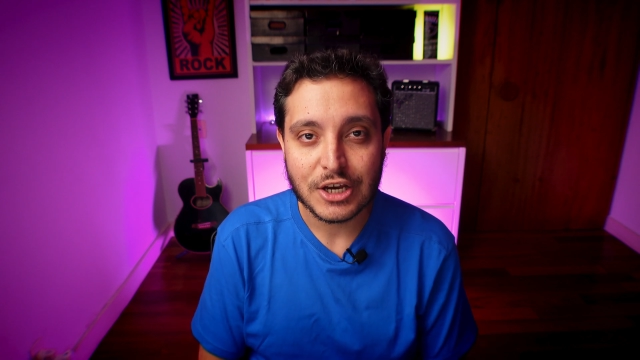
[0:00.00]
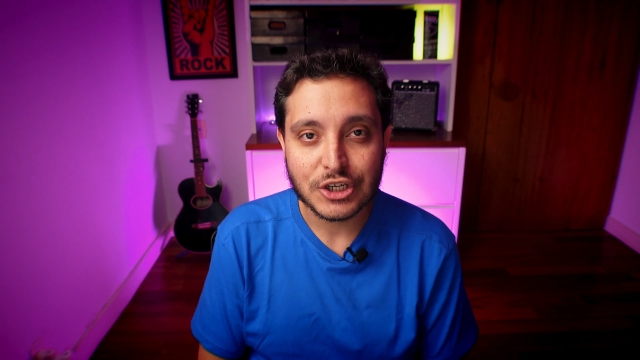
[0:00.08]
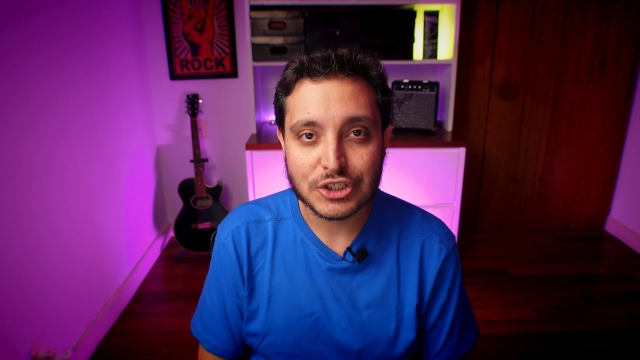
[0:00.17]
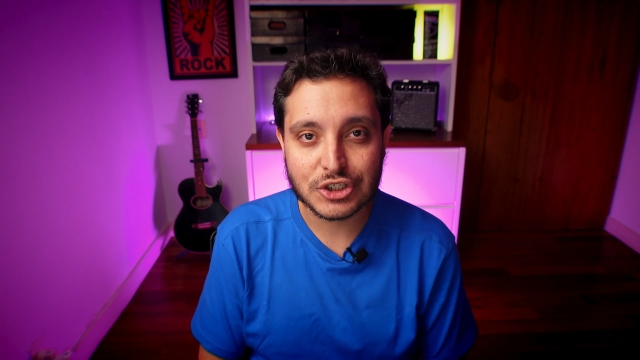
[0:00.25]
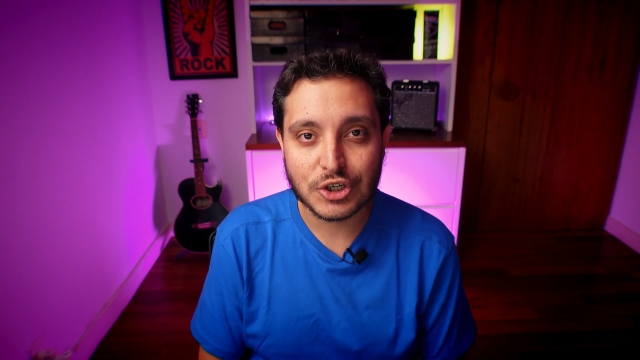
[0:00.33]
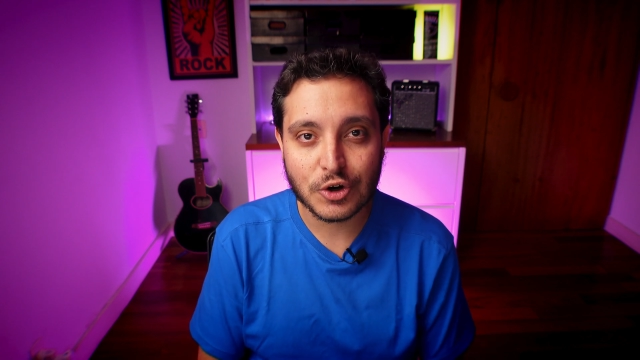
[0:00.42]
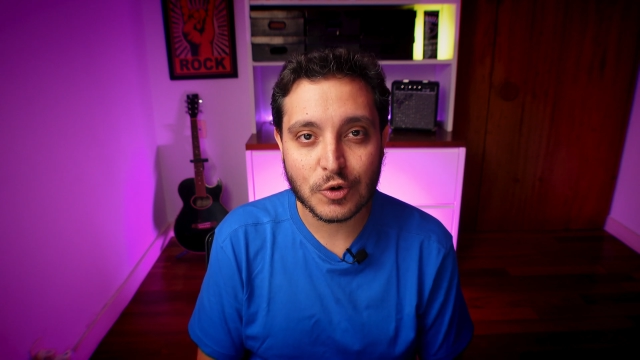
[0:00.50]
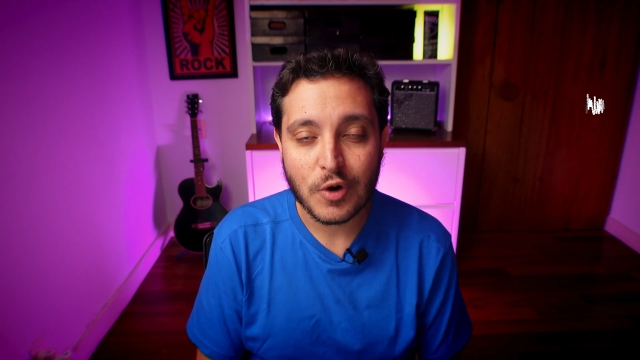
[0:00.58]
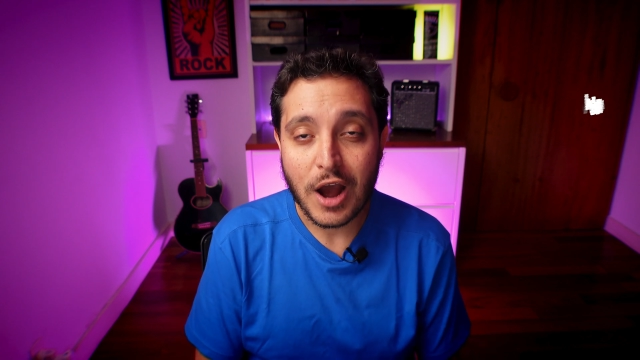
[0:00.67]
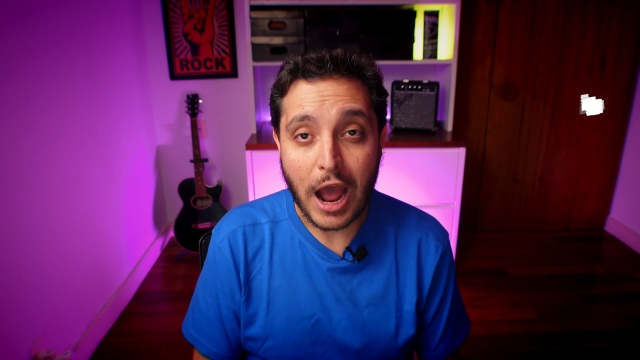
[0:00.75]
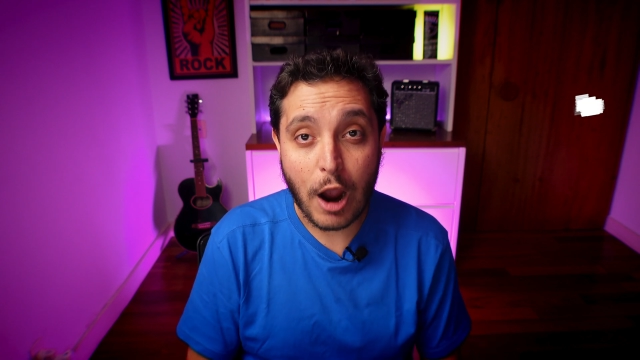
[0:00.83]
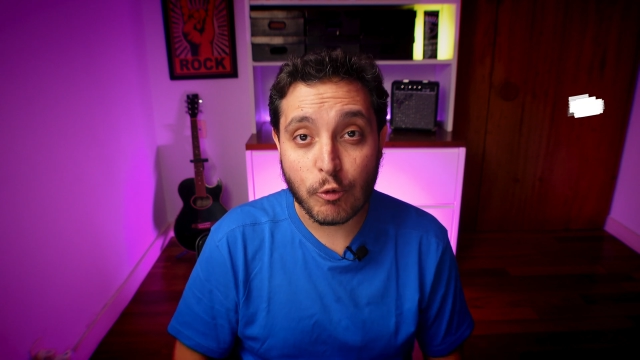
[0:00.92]
So
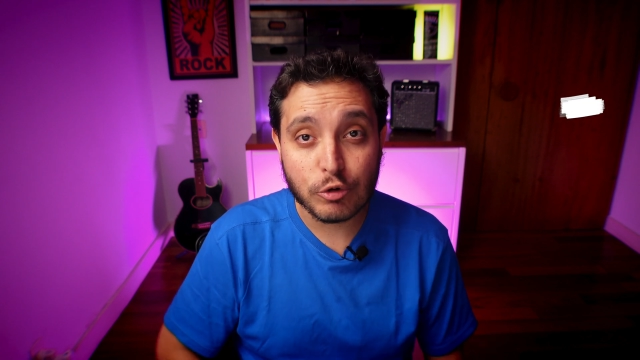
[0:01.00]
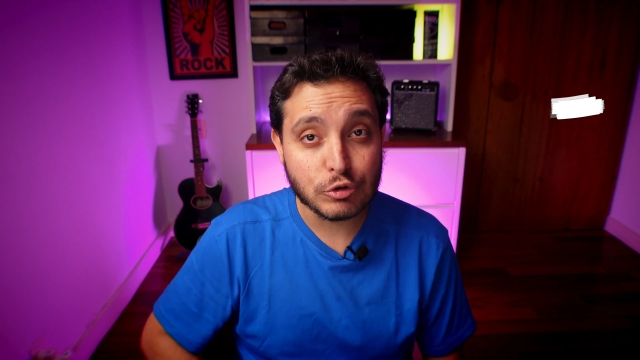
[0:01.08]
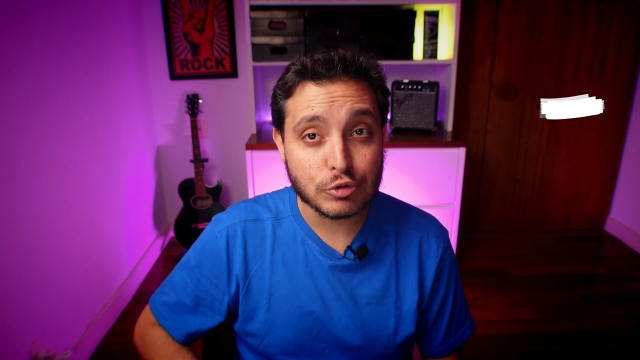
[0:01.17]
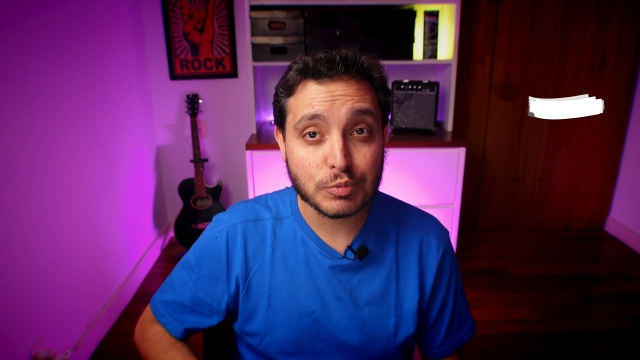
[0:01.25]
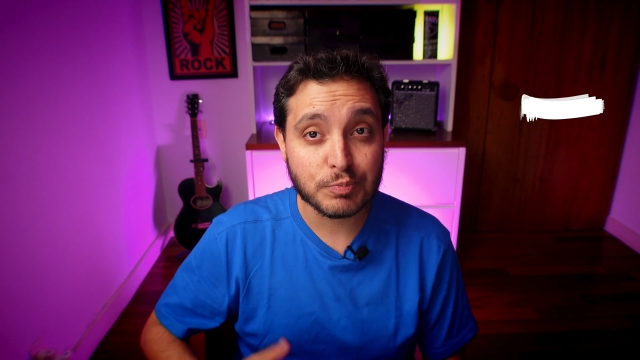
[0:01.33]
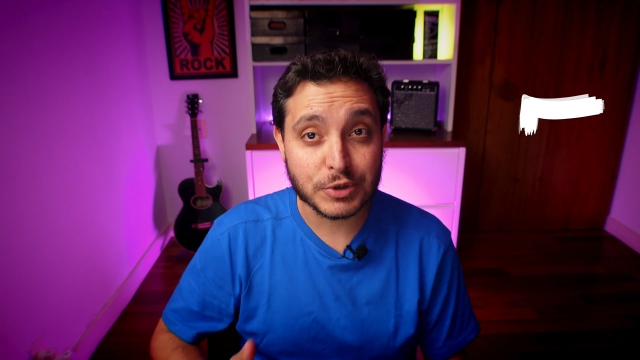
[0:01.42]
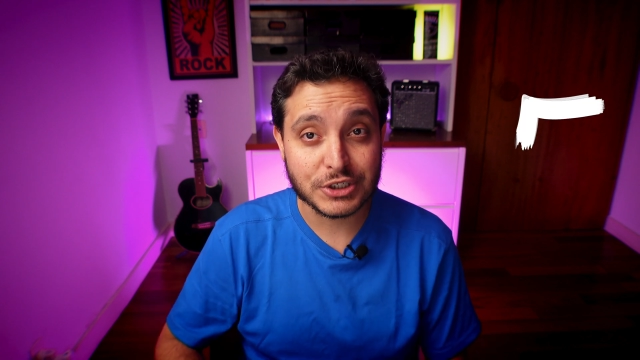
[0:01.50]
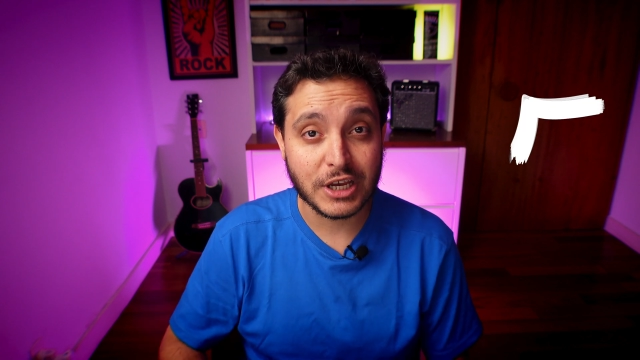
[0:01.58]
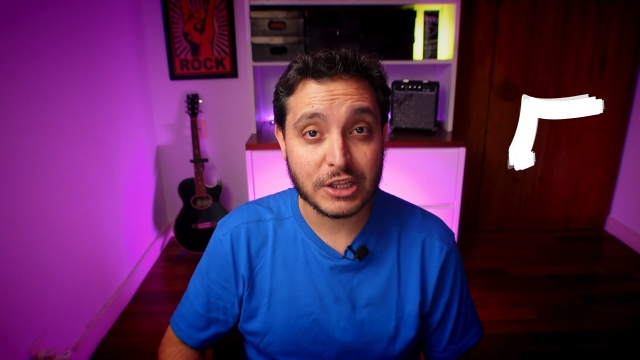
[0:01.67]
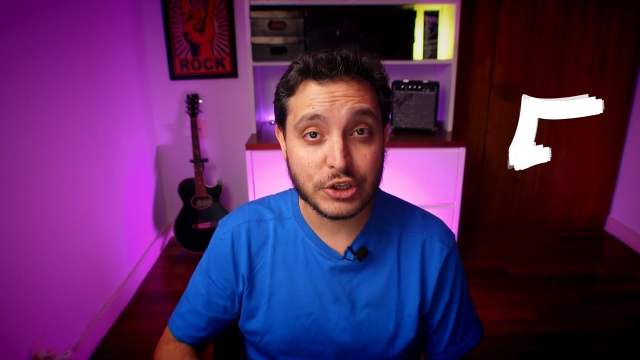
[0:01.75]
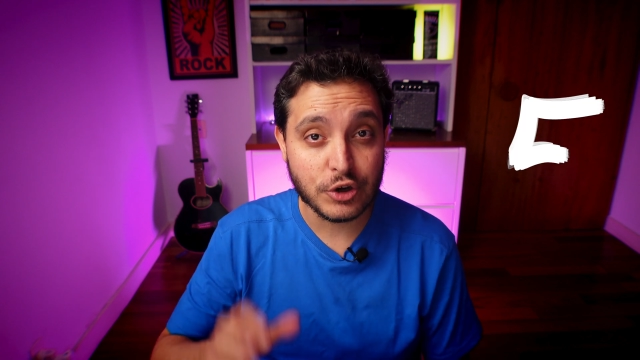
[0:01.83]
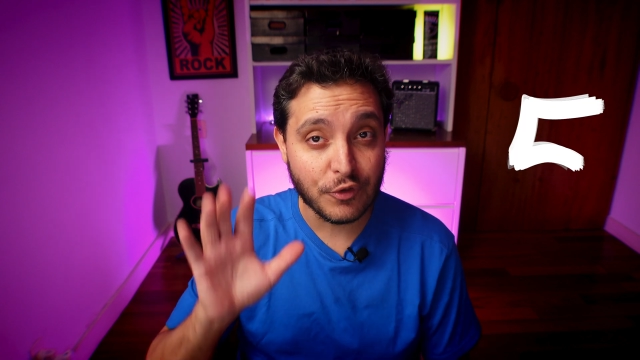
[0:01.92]
I will
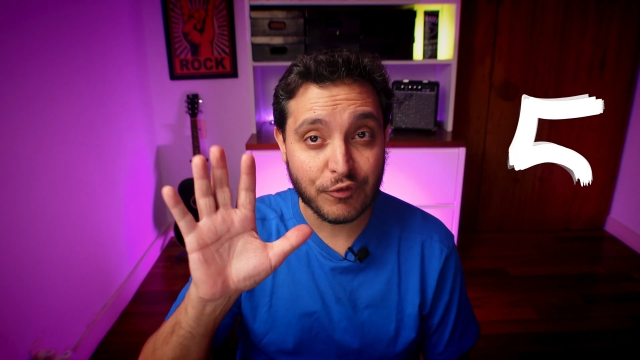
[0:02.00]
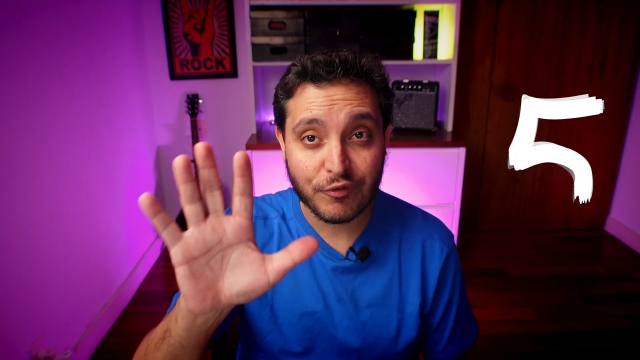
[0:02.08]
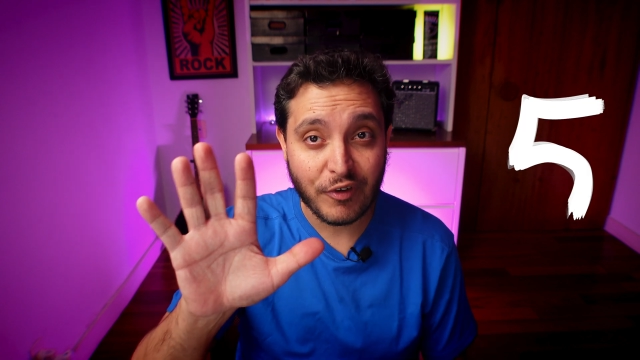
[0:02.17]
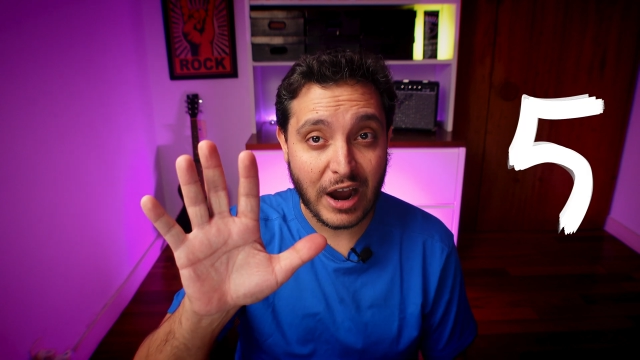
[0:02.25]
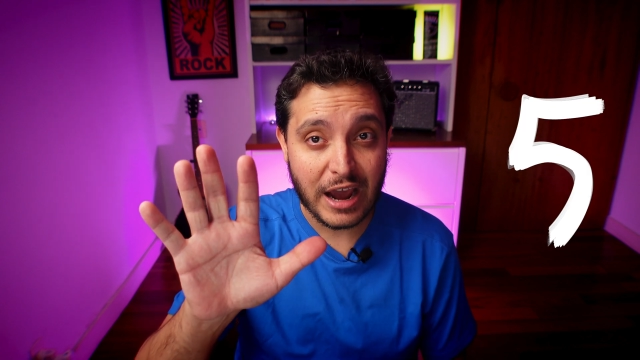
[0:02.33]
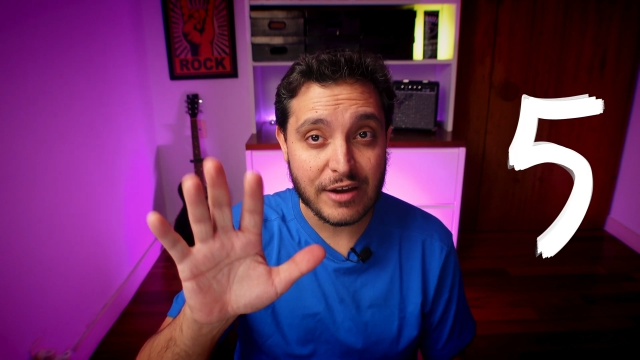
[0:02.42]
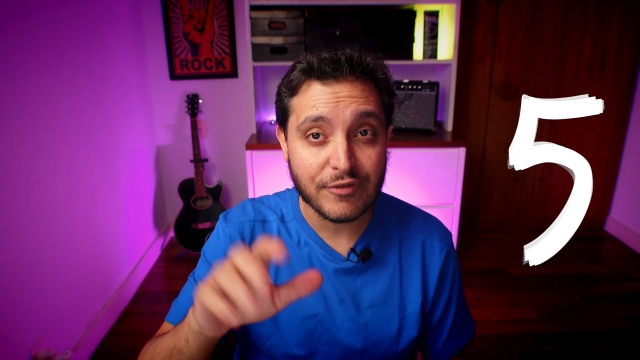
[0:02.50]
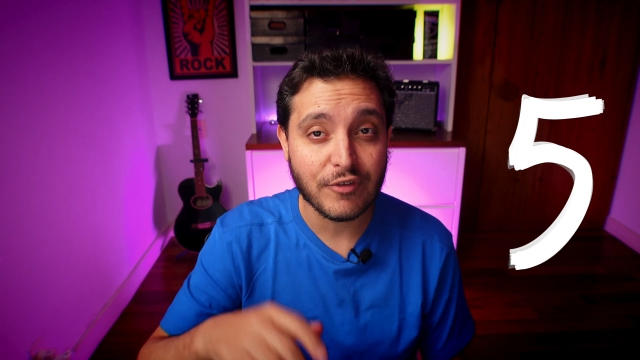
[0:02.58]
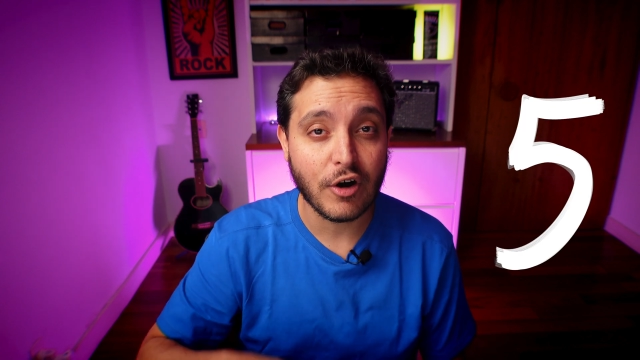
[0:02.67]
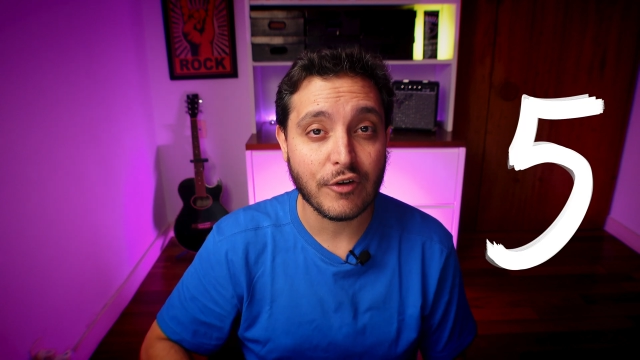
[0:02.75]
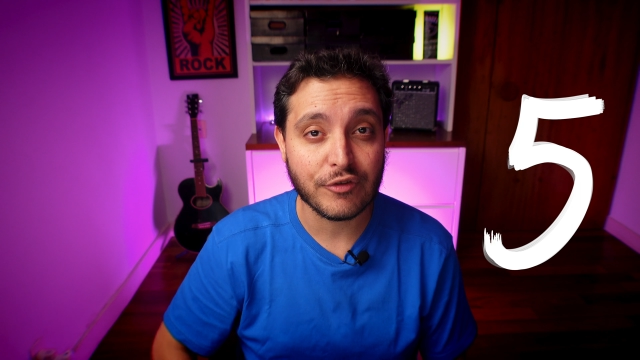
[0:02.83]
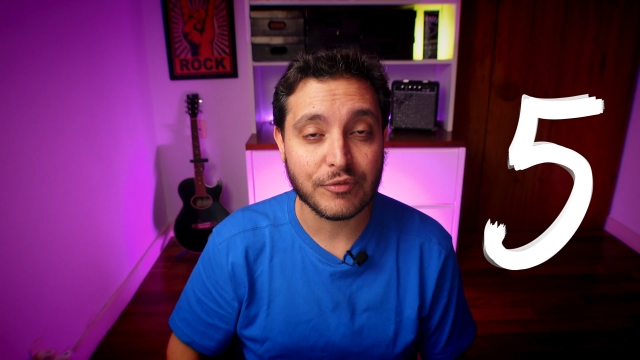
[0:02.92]
present you 5
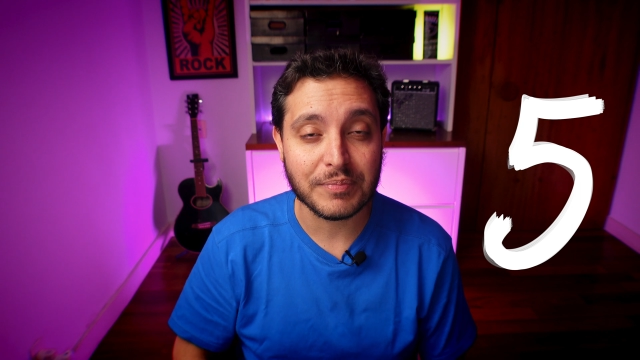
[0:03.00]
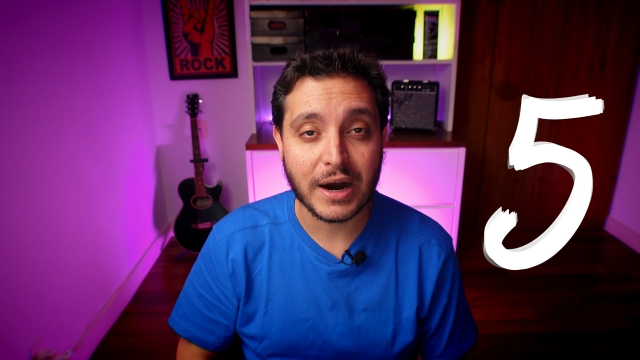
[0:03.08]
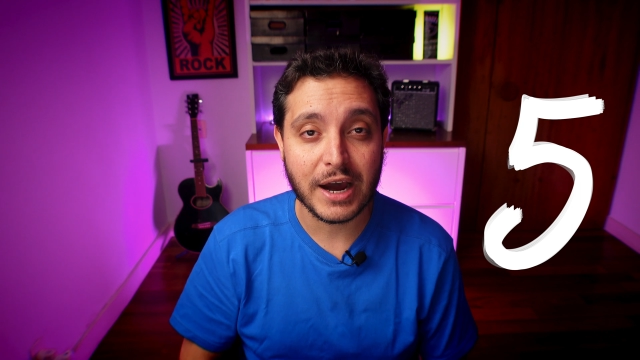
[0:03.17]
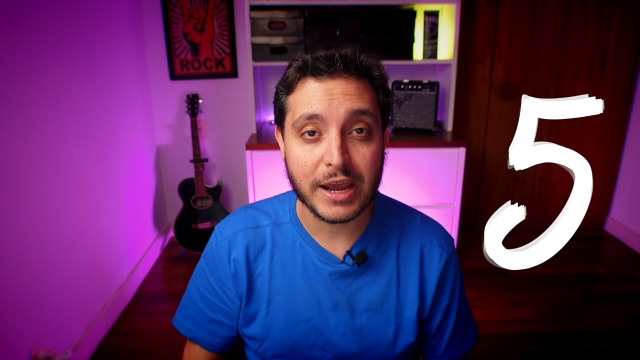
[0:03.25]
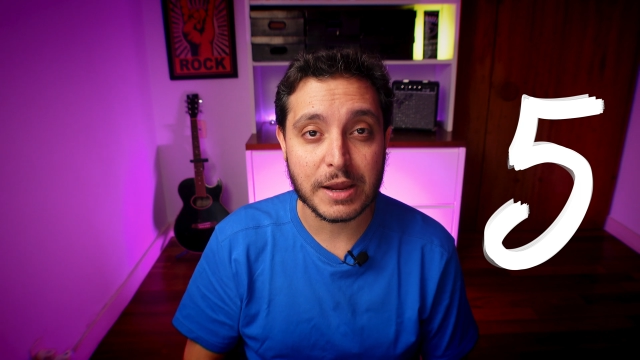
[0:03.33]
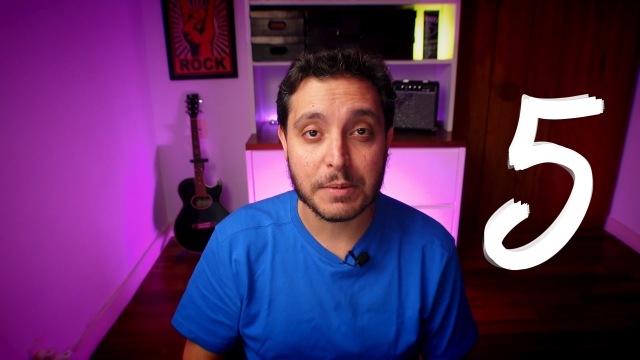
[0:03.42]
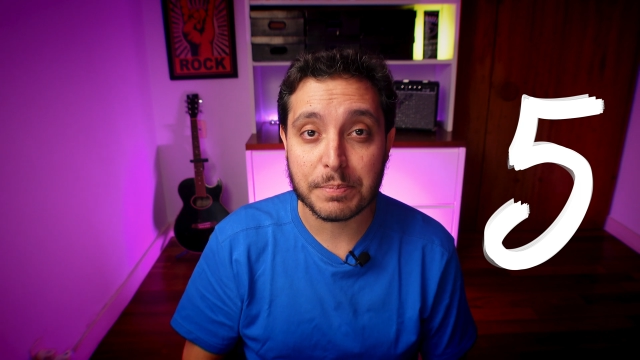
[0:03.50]
of my